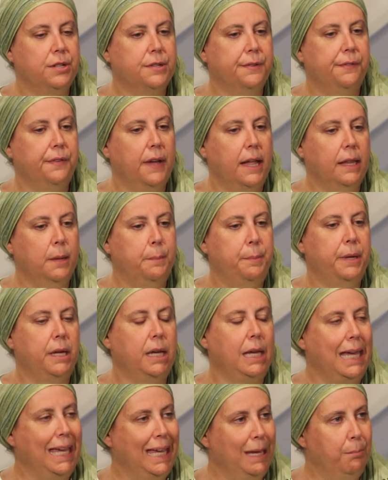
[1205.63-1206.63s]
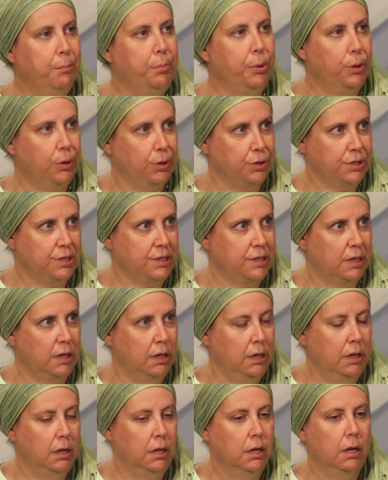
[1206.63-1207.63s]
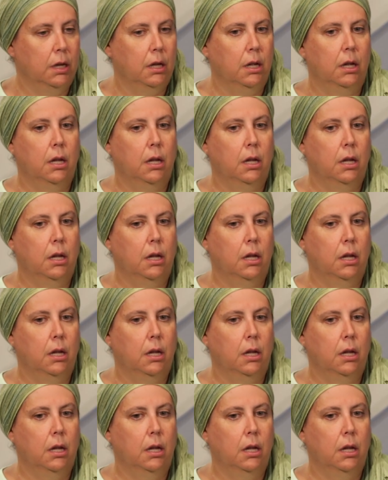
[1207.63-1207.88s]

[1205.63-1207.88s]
developing in-person